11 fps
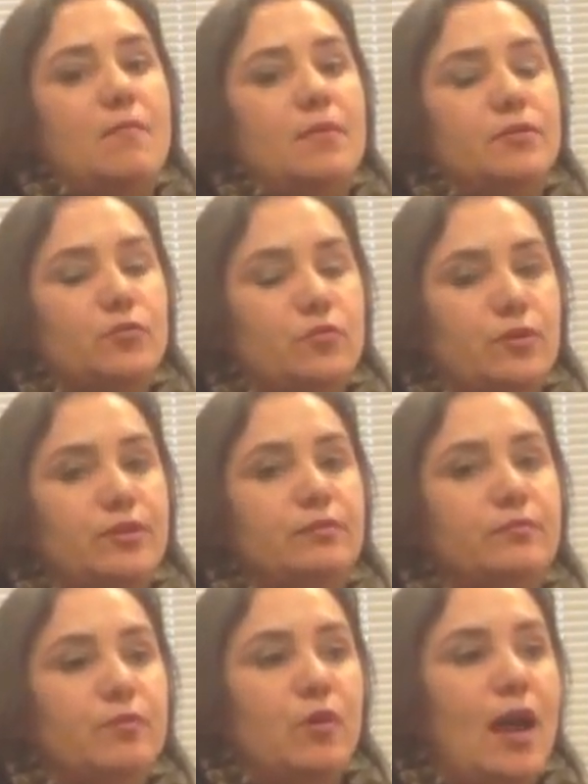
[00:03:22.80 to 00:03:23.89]
toward,
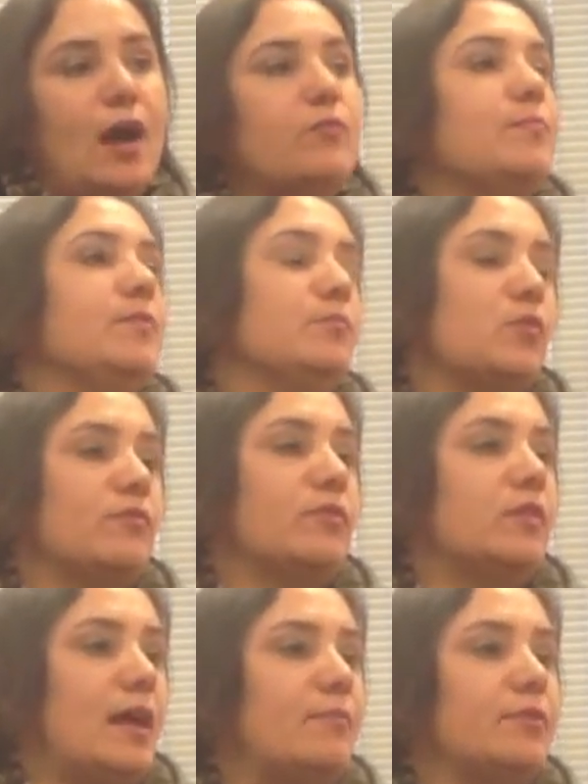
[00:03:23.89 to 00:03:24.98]
well, how do we build more of a
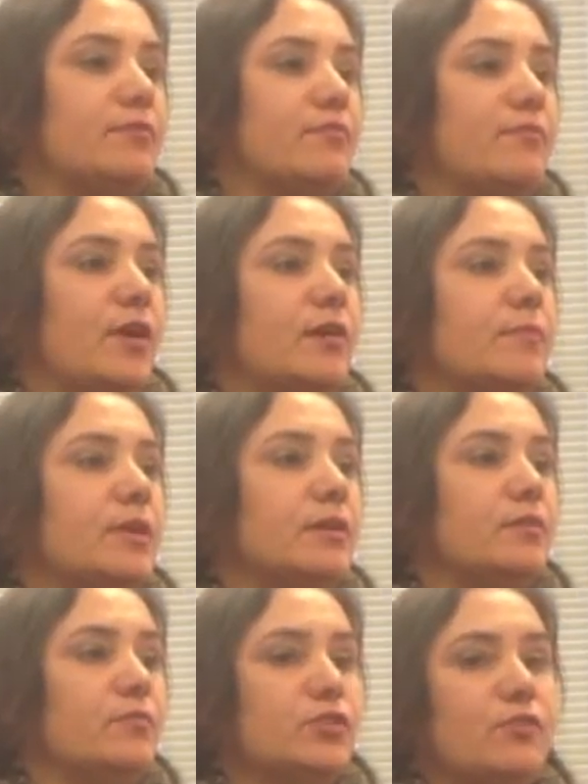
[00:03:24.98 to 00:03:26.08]
collaborative environment in
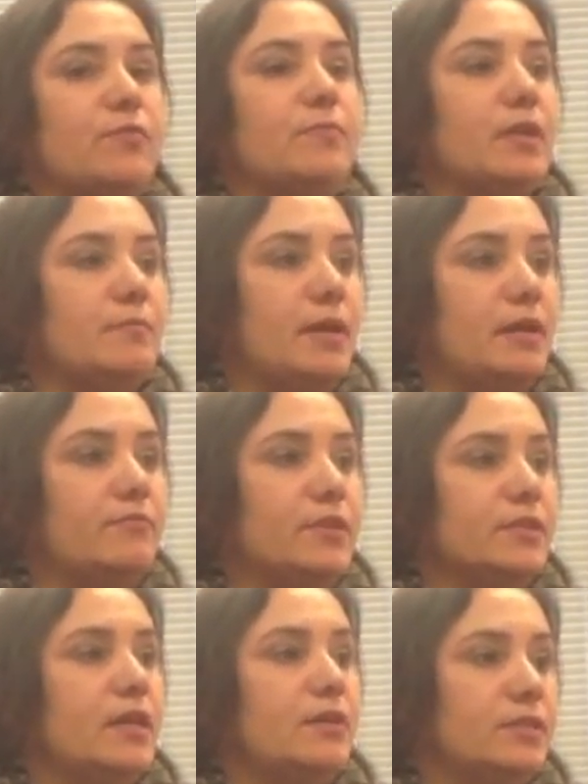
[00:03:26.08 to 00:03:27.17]
which everybody
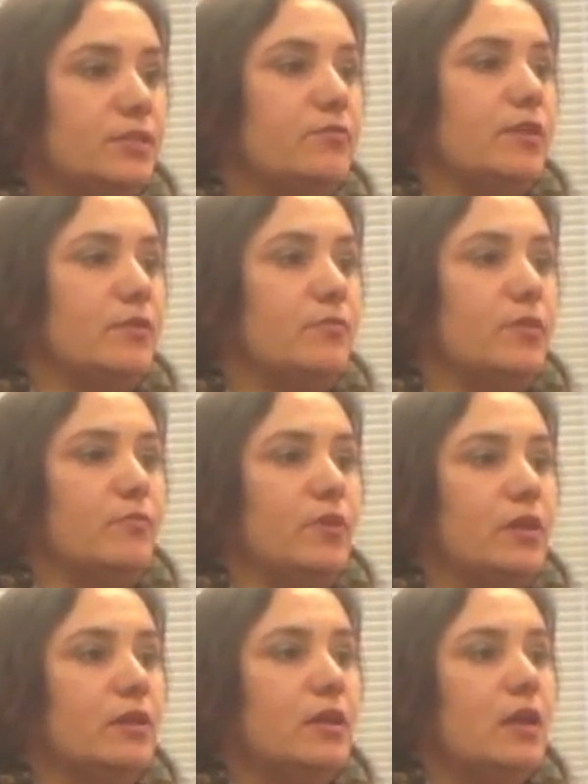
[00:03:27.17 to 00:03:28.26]
benefits? How does it create a
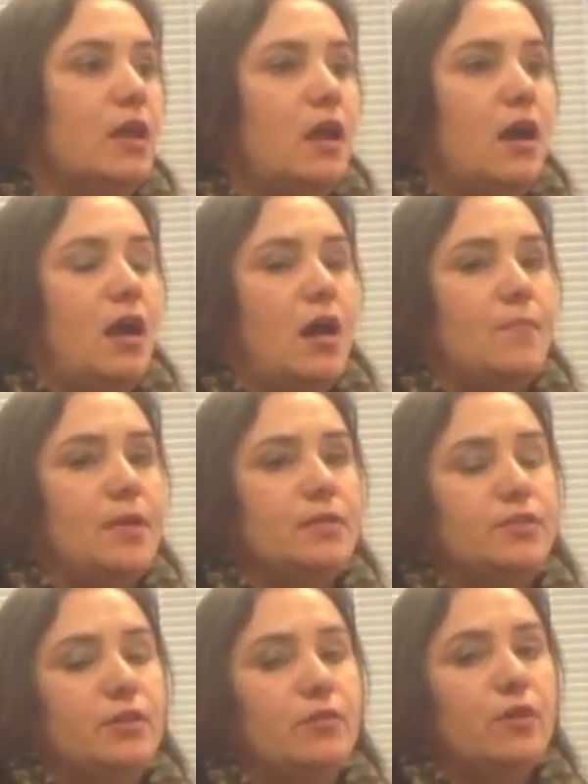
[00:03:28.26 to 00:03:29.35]
win-win? And
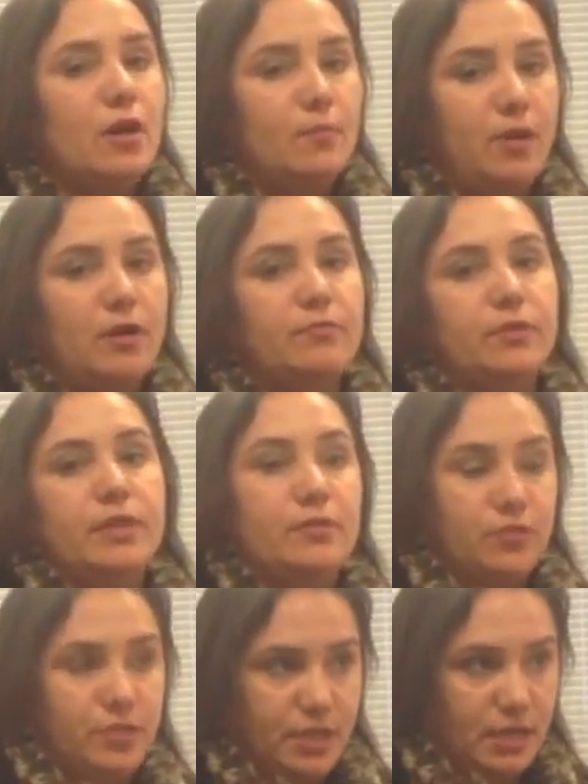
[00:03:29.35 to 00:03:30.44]
so part of really
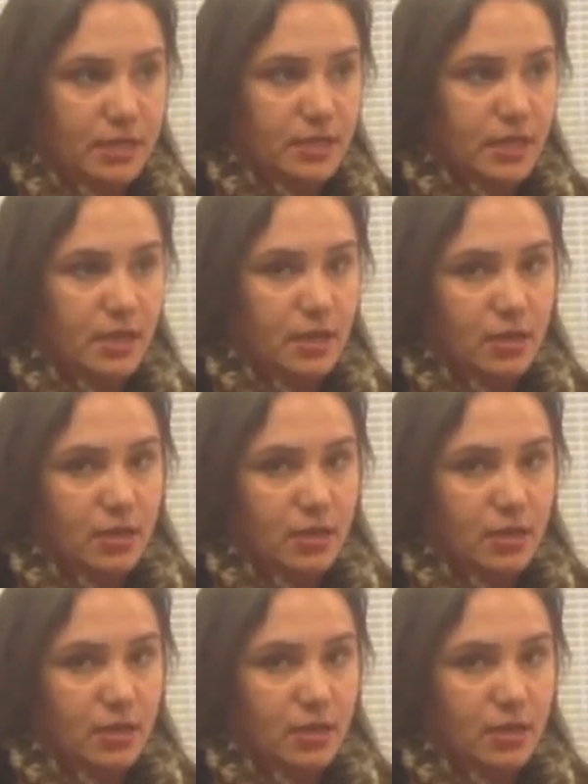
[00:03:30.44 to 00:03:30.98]
understanding